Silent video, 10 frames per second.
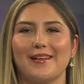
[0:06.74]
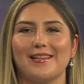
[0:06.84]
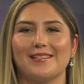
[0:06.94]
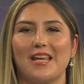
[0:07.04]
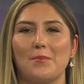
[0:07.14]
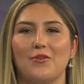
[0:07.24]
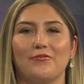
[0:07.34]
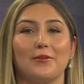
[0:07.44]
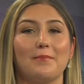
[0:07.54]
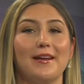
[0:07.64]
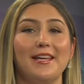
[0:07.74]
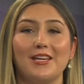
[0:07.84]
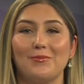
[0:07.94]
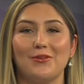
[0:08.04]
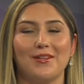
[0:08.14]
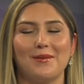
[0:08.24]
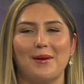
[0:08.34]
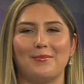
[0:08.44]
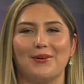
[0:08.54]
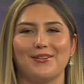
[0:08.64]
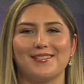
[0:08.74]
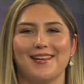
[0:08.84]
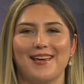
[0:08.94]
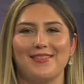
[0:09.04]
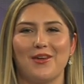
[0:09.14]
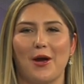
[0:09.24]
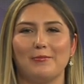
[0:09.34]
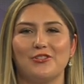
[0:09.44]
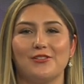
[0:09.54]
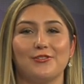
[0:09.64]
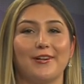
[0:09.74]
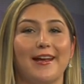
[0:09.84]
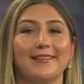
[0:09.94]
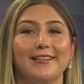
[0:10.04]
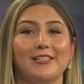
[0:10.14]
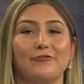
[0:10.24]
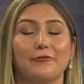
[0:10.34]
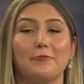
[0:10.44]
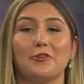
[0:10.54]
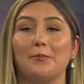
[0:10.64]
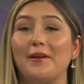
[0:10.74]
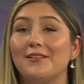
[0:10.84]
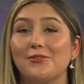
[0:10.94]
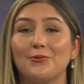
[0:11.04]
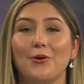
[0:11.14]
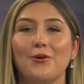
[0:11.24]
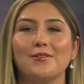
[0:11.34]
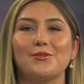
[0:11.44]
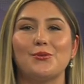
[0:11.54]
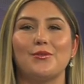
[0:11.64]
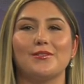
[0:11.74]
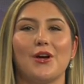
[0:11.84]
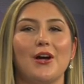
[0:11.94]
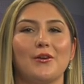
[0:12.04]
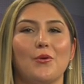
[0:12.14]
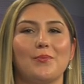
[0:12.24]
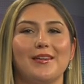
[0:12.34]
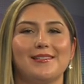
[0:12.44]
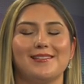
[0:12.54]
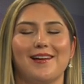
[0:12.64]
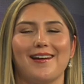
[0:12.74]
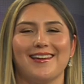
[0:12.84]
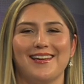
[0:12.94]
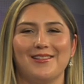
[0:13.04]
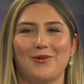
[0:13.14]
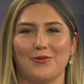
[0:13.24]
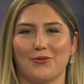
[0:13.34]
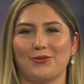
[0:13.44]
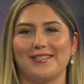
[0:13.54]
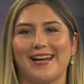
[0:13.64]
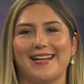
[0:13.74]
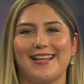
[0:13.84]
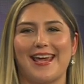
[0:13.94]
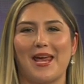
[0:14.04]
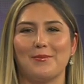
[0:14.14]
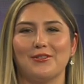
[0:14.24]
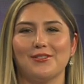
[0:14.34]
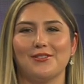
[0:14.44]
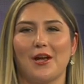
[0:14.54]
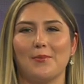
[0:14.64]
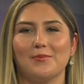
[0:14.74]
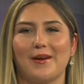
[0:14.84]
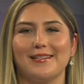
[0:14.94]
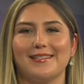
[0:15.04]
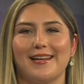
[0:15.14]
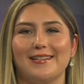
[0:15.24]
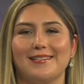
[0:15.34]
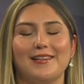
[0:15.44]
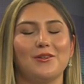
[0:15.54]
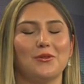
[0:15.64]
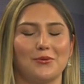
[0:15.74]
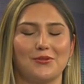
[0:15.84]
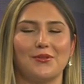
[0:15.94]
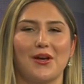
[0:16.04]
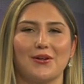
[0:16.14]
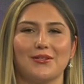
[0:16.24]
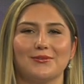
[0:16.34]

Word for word: a staple for many community members. The options are endless from their pizza rolls to the taco pizza. Local 3's Kennedy Cammer stops by today to take a closer look.